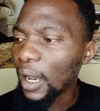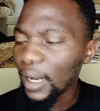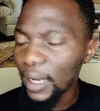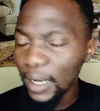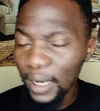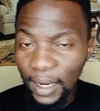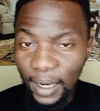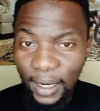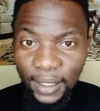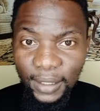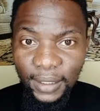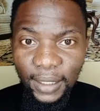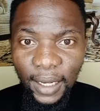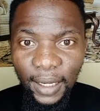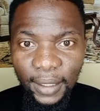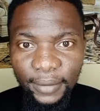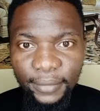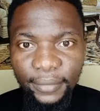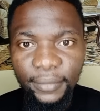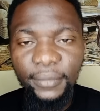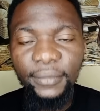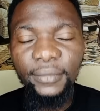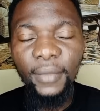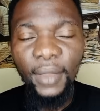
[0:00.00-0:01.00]
character
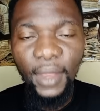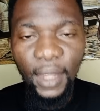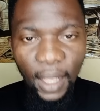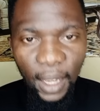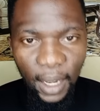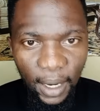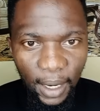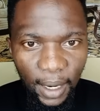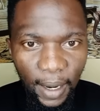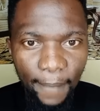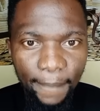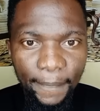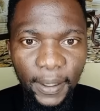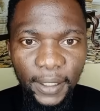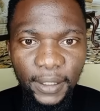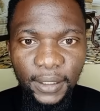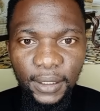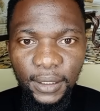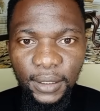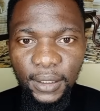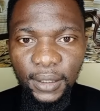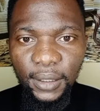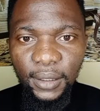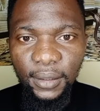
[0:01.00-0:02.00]
and
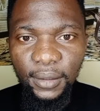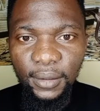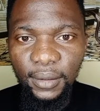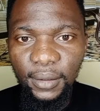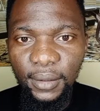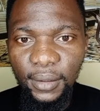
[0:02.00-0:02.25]
capacity."